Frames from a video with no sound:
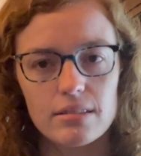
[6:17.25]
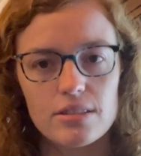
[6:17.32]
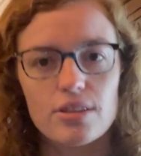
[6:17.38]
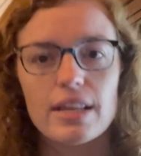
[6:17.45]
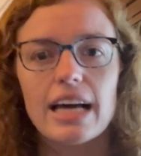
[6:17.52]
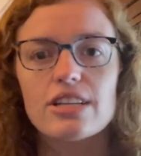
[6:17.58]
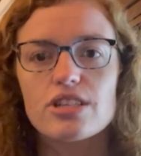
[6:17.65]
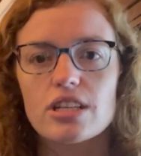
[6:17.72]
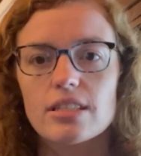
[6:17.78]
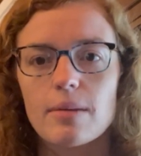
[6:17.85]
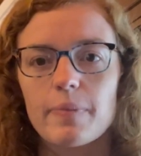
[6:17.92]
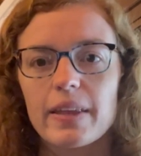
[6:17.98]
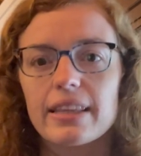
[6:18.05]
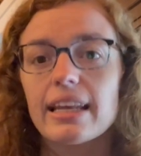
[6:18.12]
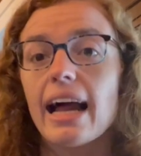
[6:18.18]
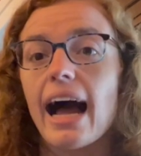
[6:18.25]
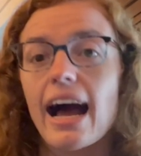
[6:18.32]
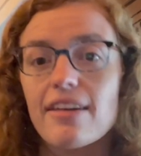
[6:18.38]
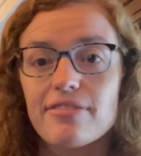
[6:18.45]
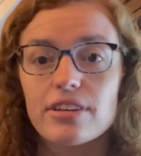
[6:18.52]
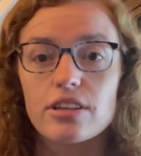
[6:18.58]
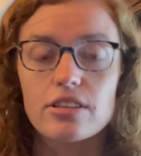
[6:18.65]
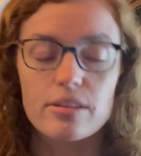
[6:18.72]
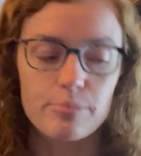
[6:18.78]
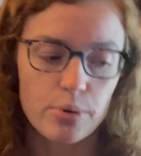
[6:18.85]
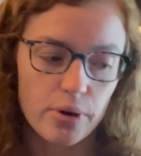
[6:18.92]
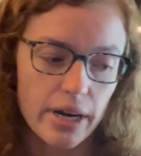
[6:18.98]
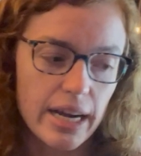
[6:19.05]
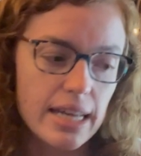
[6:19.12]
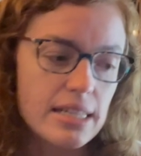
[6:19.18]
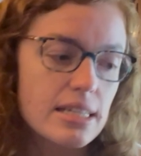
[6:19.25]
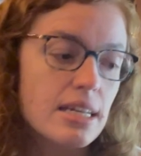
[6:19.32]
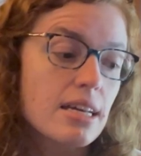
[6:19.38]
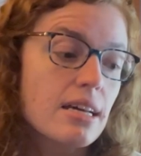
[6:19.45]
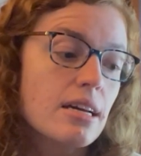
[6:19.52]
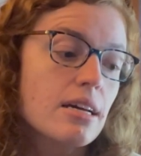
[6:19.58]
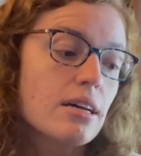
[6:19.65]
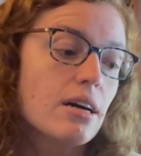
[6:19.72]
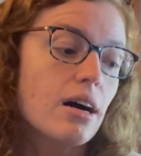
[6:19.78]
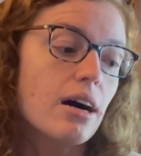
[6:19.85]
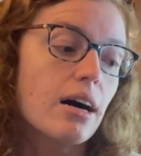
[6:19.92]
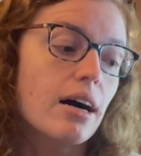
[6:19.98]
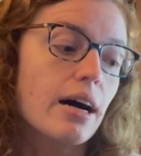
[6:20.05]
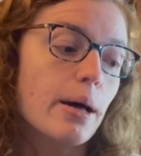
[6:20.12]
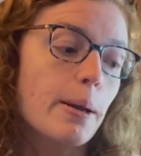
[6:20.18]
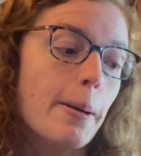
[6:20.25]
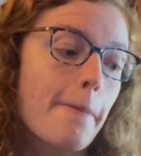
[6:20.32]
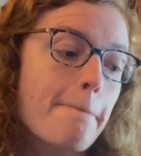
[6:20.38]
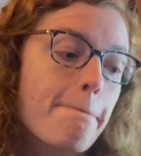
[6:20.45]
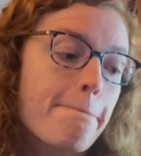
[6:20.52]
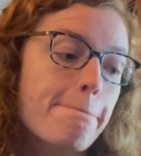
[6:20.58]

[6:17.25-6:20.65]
So that's just something that I feel is important on,